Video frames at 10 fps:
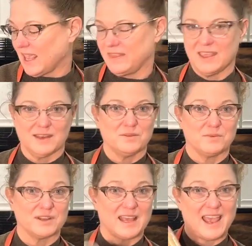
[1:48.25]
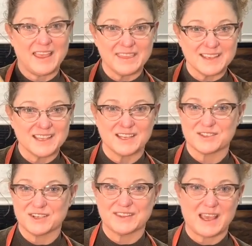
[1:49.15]
and then we're going to add this and
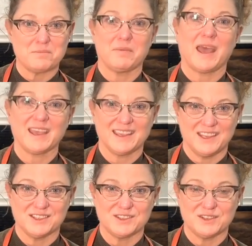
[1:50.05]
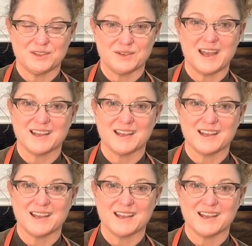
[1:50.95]
turn that back into a